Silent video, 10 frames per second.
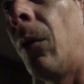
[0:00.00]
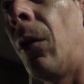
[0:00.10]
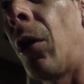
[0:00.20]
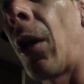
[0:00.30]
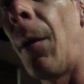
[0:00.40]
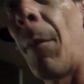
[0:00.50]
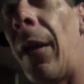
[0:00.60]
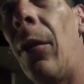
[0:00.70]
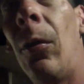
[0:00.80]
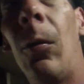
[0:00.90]
hook up my
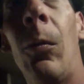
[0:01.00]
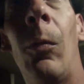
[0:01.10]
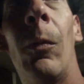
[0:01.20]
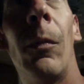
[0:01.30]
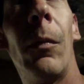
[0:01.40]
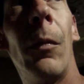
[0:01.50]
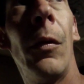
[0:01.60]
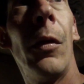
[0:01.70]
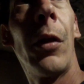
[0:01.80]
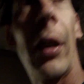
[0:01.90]
new
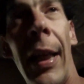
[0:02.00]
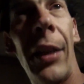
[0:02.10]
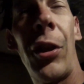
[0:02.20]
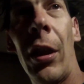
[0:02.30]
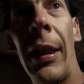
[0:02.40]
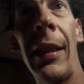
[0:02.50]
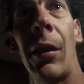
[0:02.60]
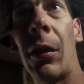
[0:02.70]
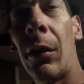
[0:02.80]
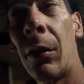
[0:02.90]
connection
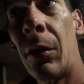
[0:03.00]
here.